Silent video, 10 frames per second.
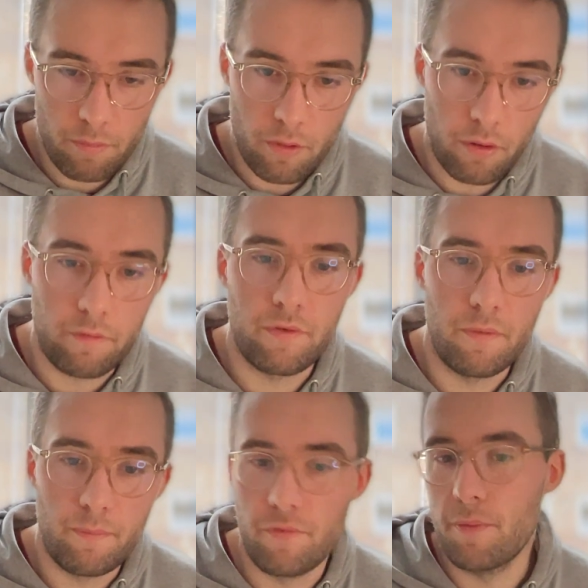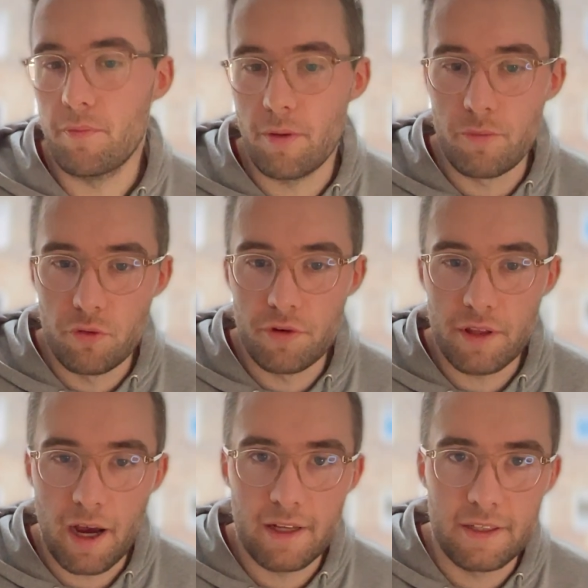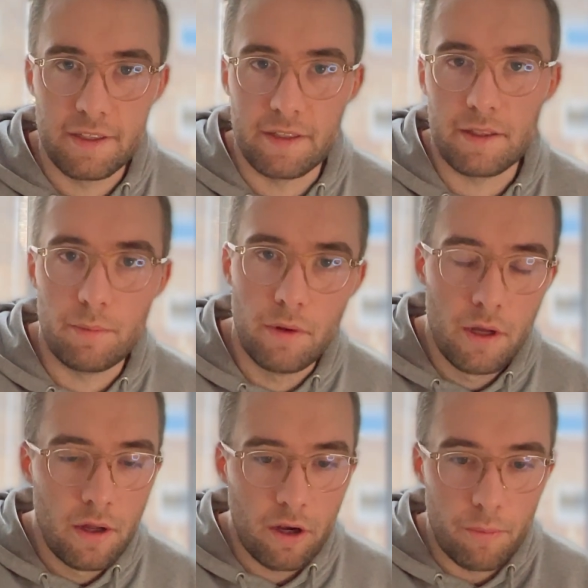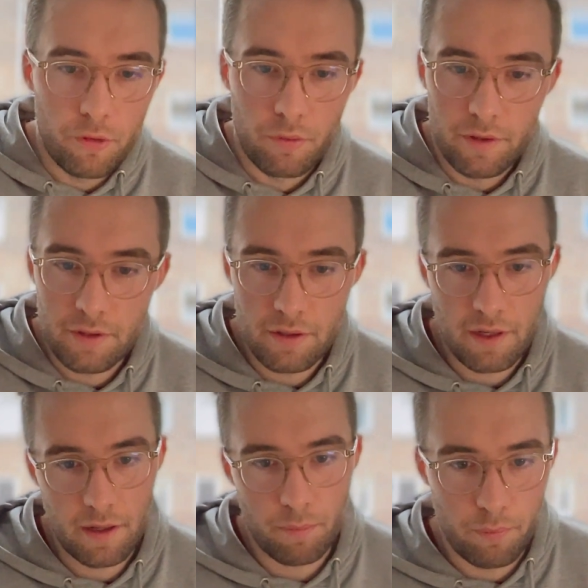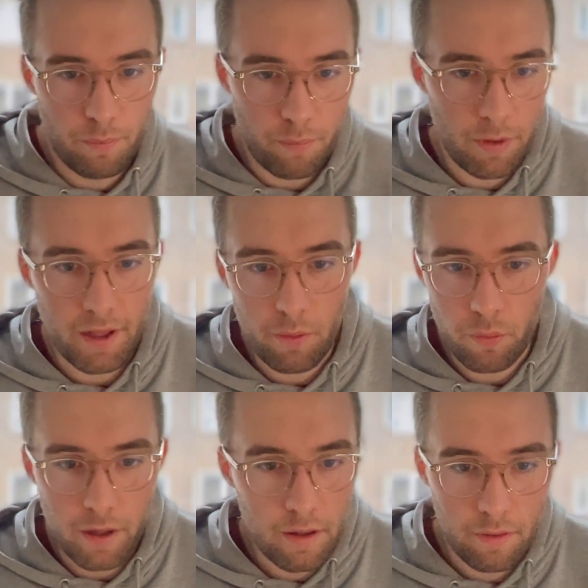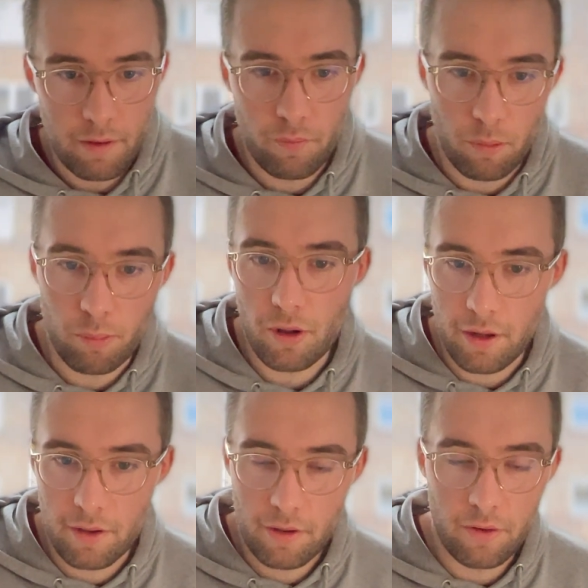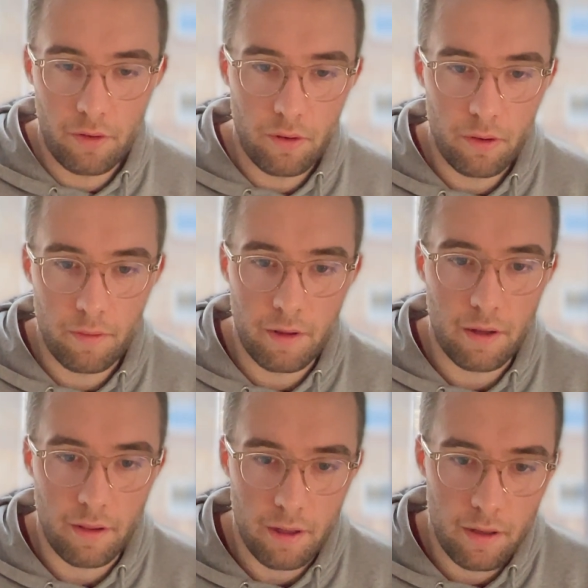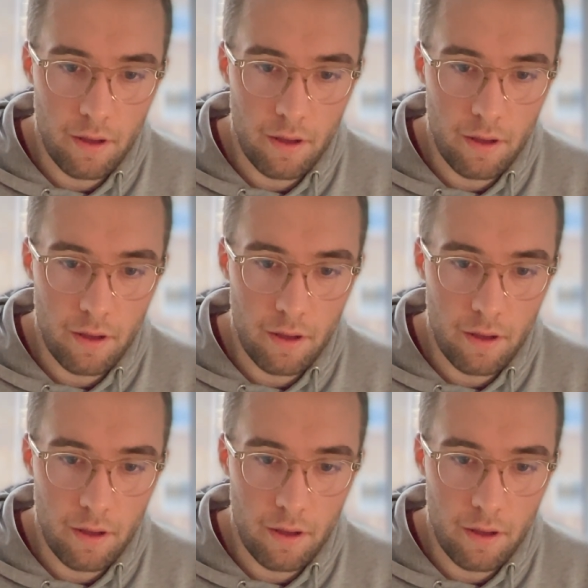from using the IT system computers, and in that way they will block their